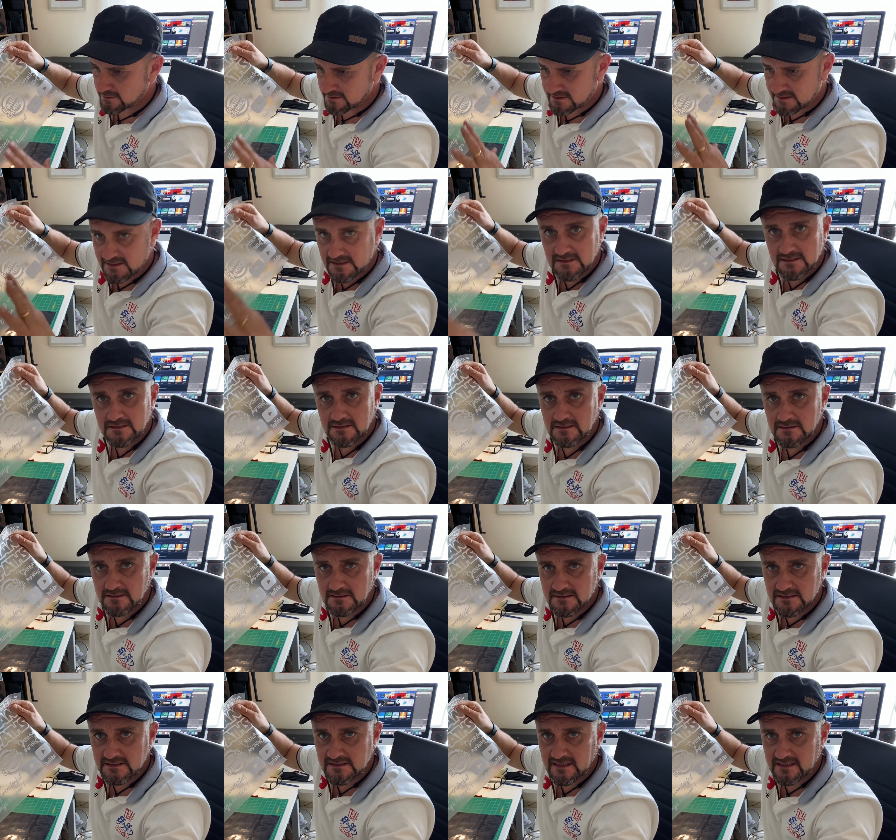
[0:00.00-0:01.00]
to
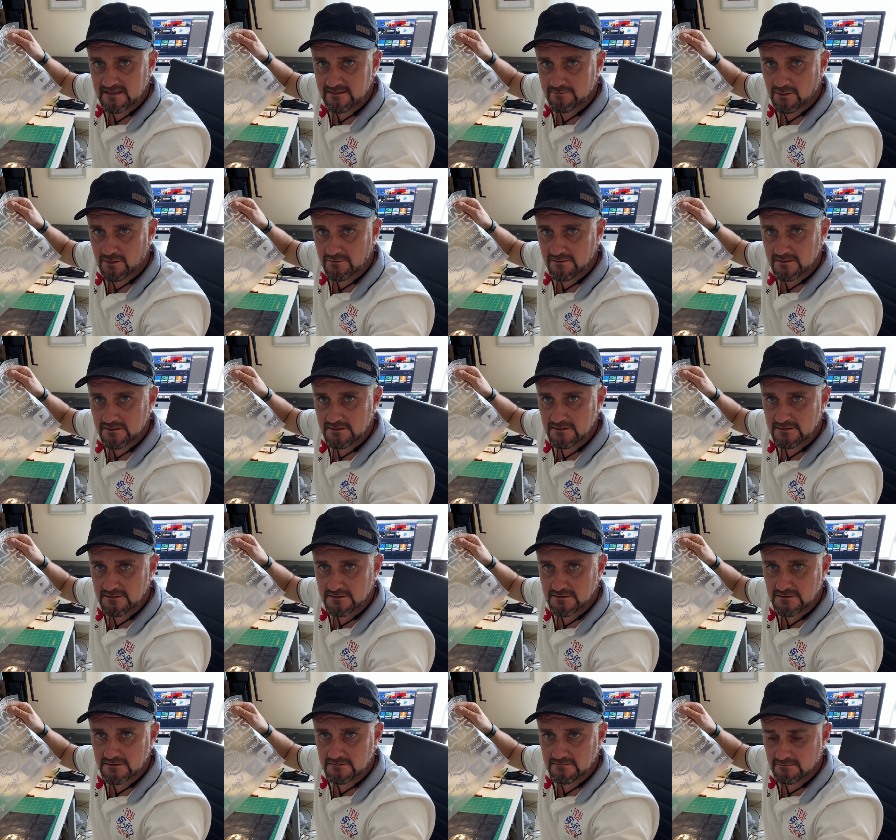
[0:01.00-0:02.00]
stick them on
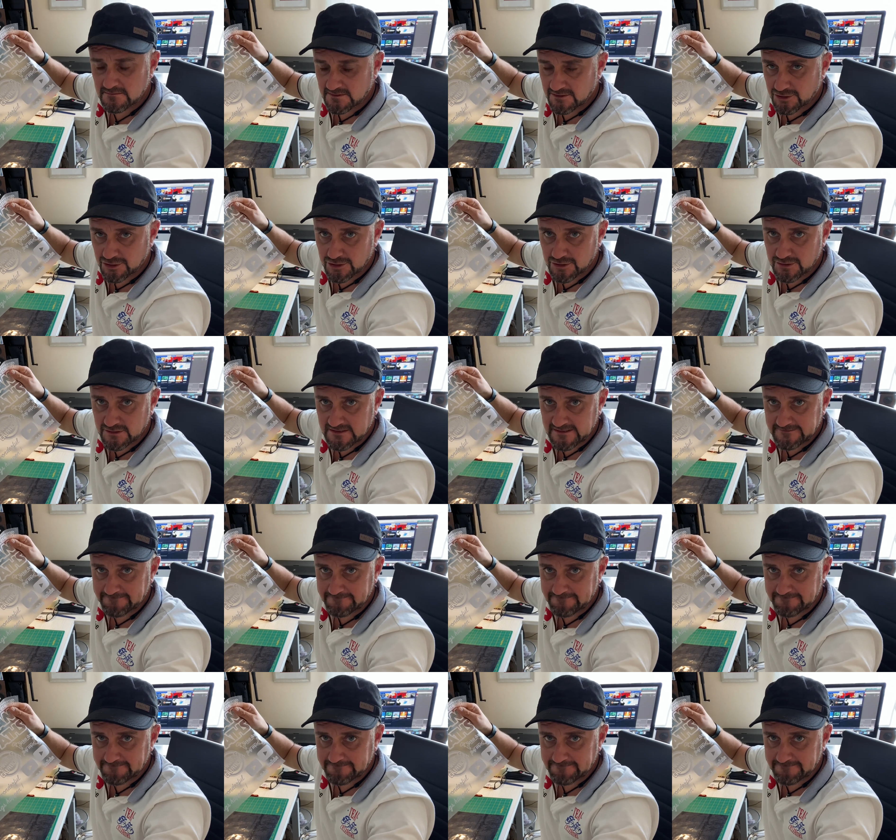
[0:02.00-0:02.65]
the jersey.